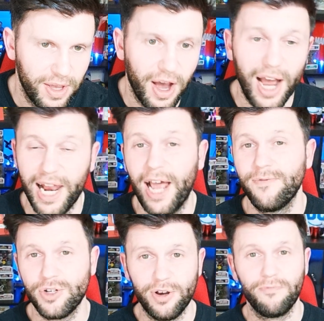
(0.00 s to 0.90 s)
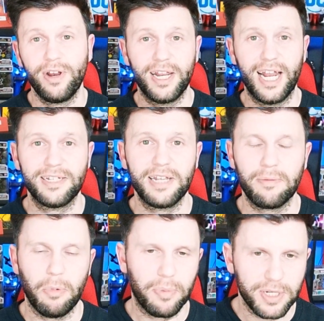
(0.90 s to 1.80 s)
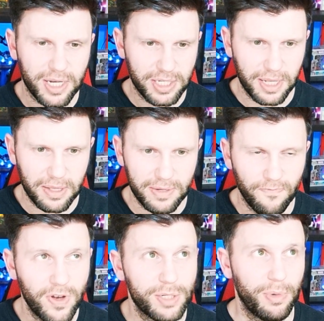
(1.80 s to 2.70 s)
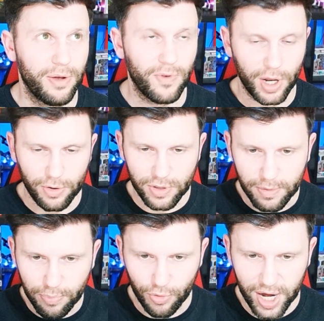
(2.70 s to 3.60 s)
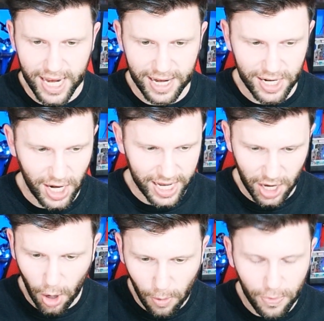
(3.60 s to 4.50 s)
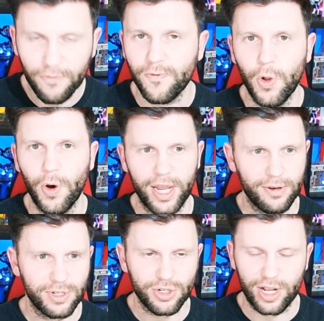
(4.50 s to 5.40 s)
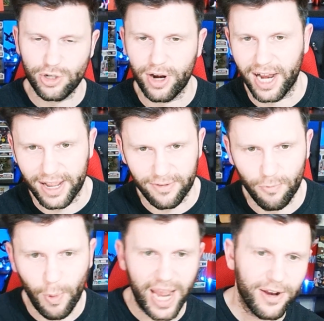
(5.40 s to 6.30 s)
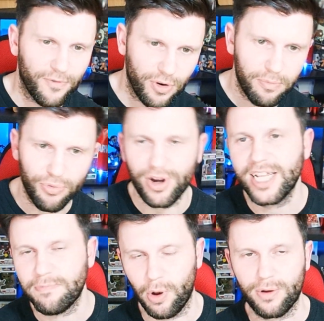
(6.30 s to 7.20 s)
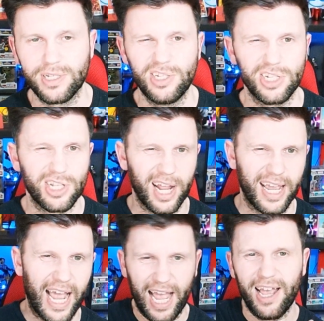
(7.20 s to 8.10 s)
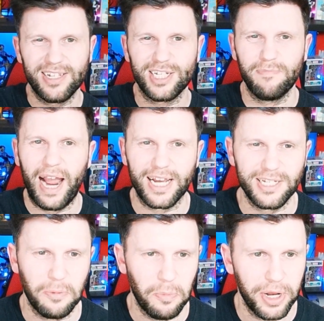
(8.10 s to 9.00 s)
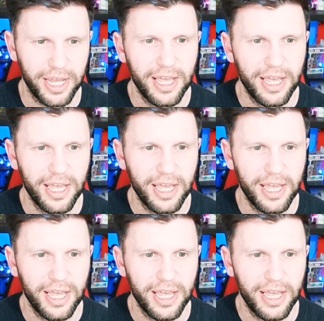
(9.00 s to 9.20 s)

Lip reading: I laughed during reading that segment because I just had this envisionment of a load of debris like on the floor and you're just like trying to like wade through breeze blocks just to like smack somebody